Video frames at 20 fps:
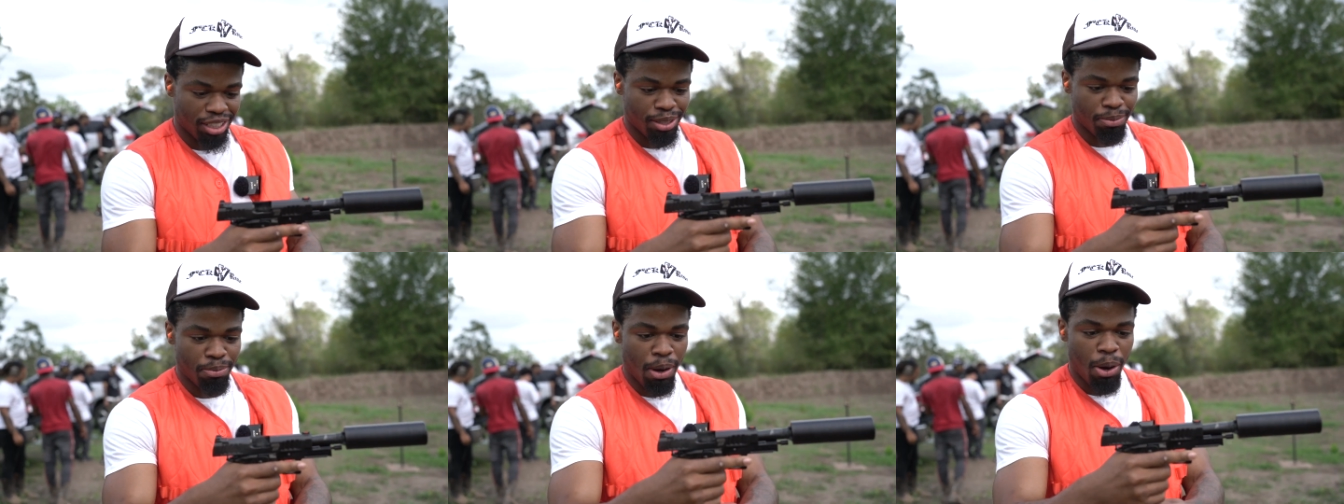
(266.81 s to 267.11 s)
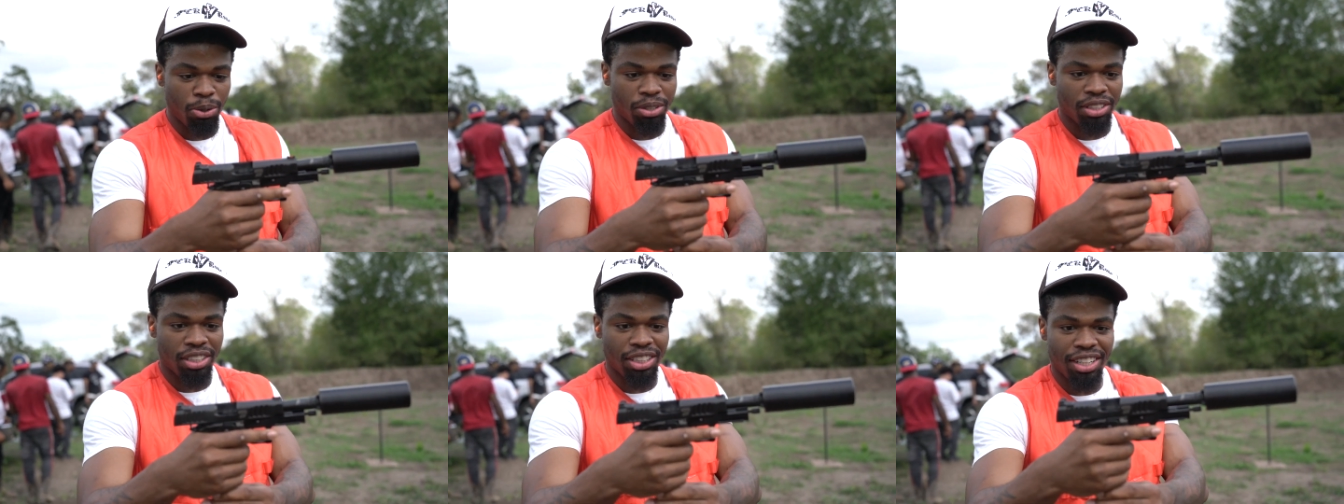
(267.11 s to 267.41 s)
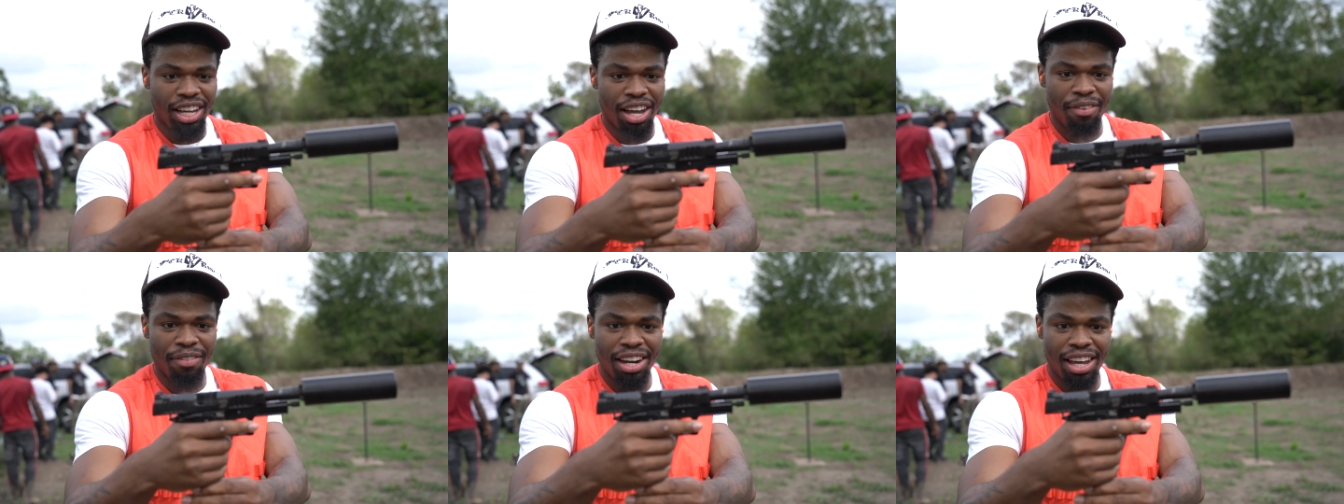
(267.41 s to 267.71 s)
smoke still
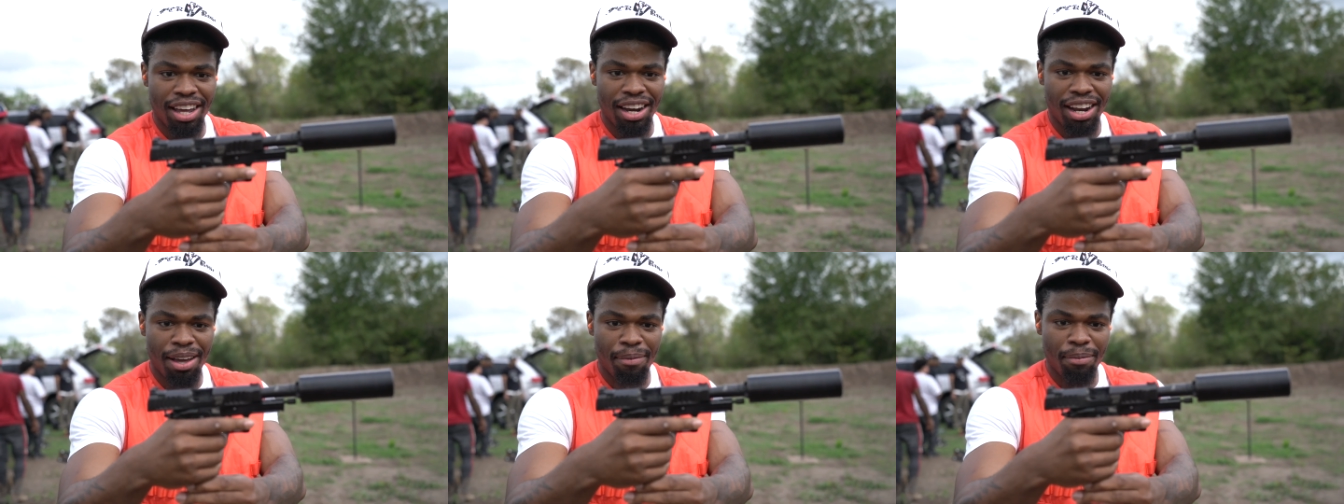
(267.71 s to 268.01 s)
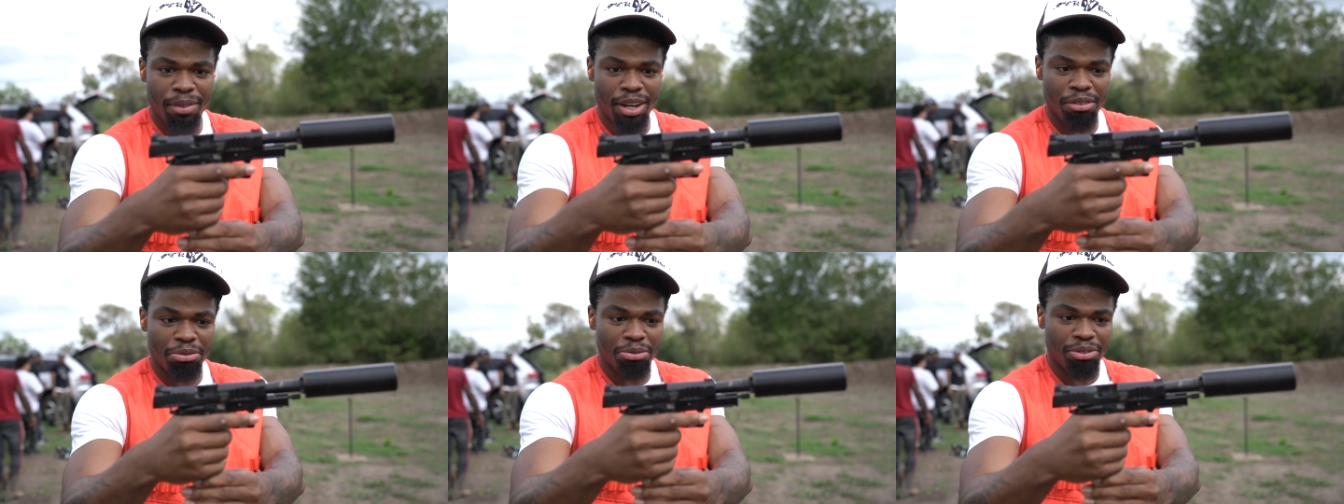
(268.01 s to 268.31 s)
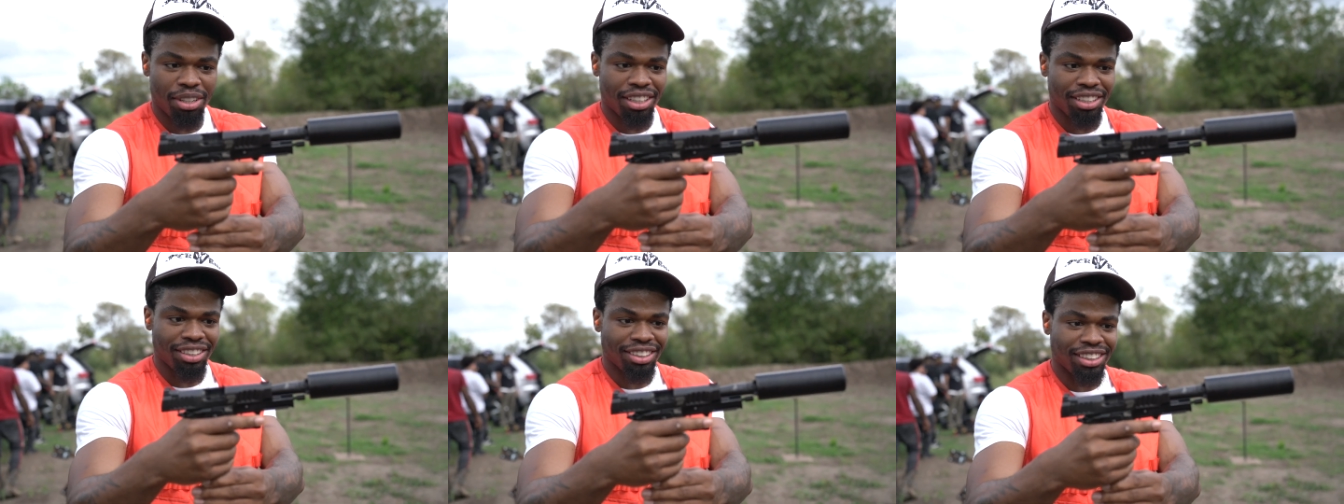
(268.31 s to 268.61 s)
coming out of that
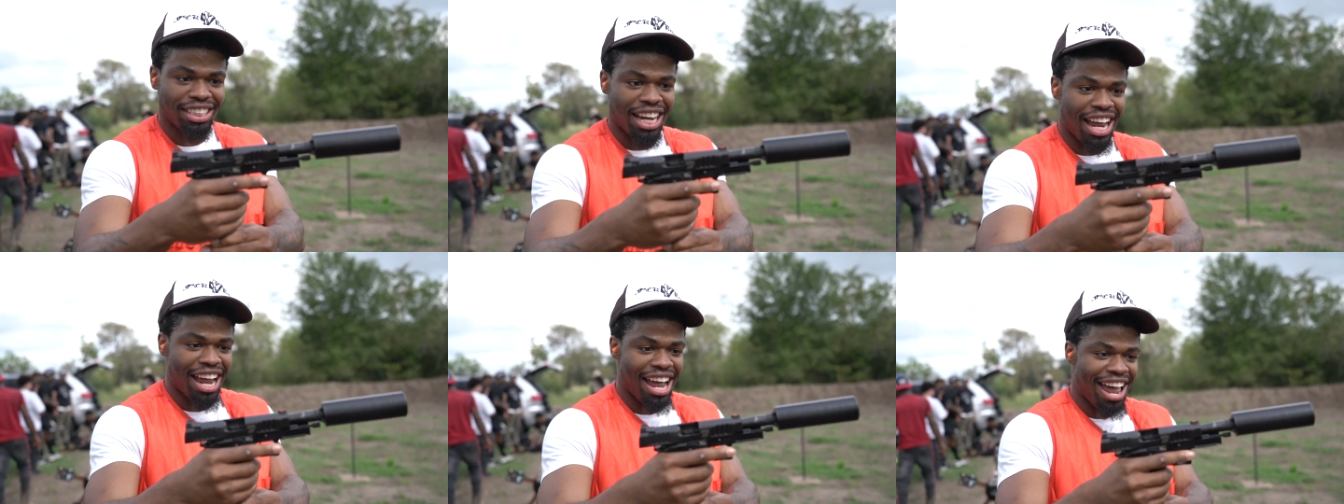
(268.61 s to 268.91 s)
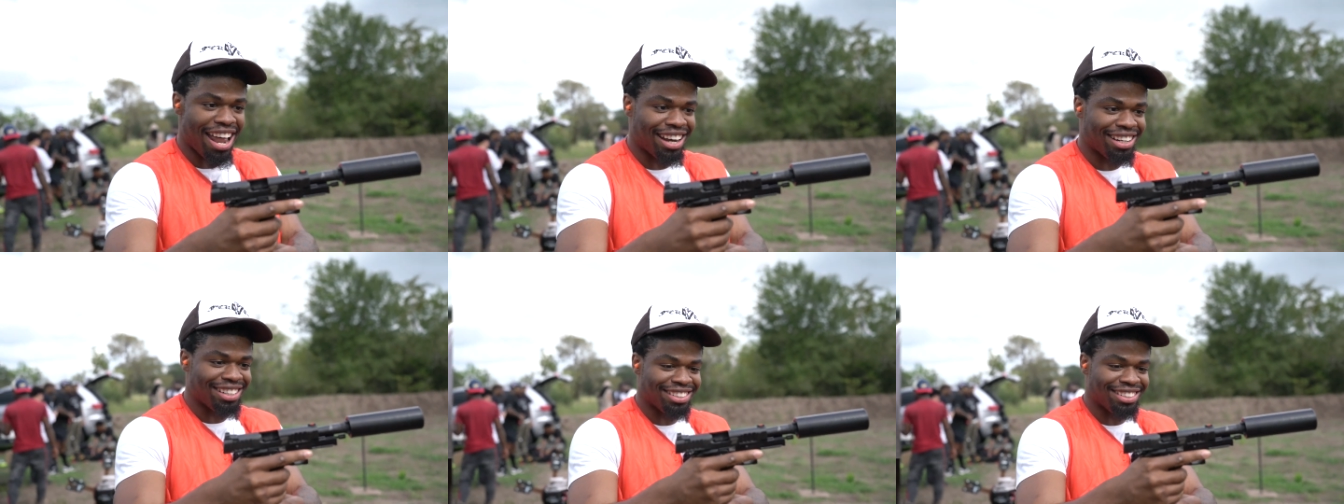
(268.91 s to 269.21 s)
motherfucker. God.